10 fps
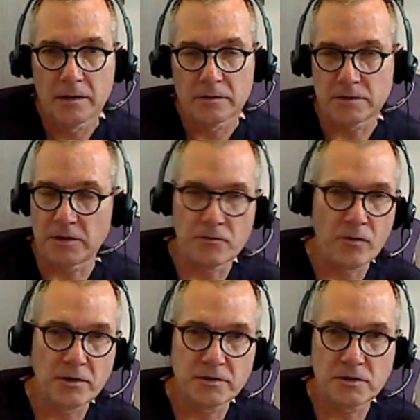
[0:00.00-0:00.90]
say,
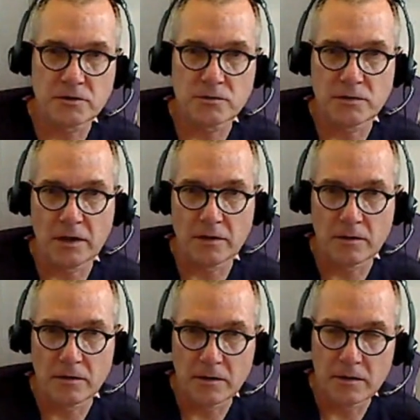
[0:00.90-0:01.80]
neurologists or
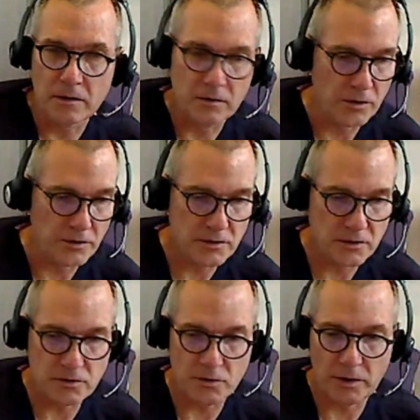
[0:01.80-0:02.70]
young
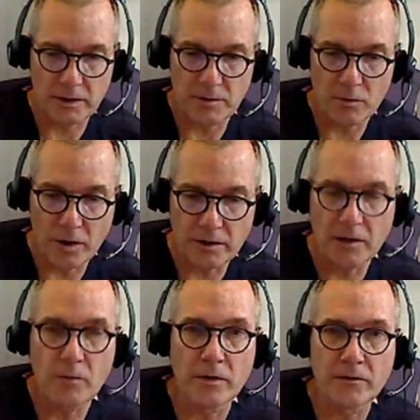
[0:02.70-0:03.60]
nurses who are going to be
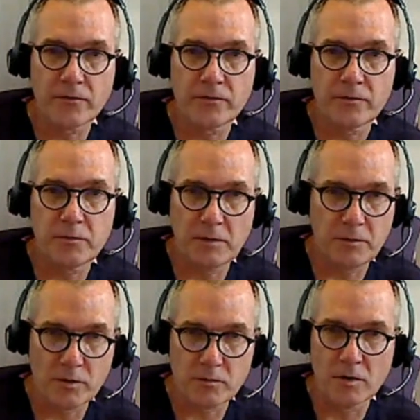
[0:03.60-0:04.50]
working with
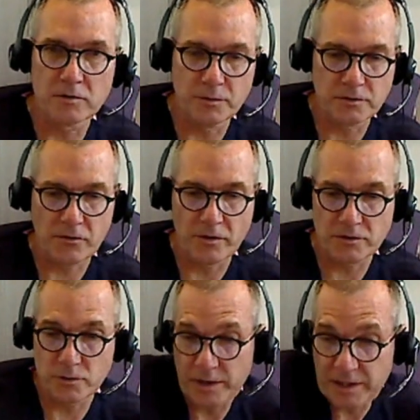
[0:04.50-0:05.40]
people with multiple
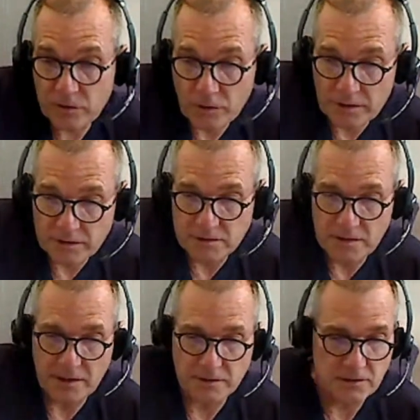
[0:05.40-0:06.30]
sclerosis or any chronic
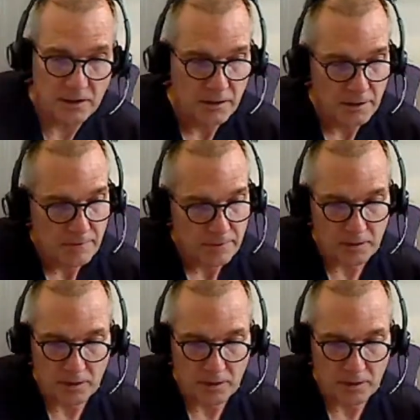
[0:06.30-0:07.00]
disease, you